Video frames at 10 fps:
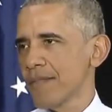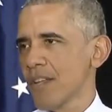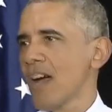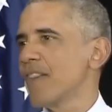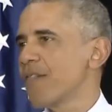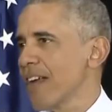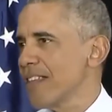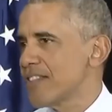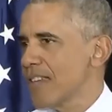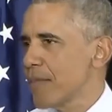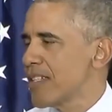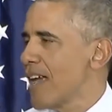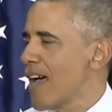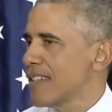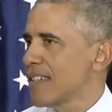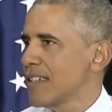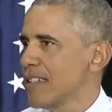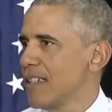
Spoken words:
They're unfairly subsidizing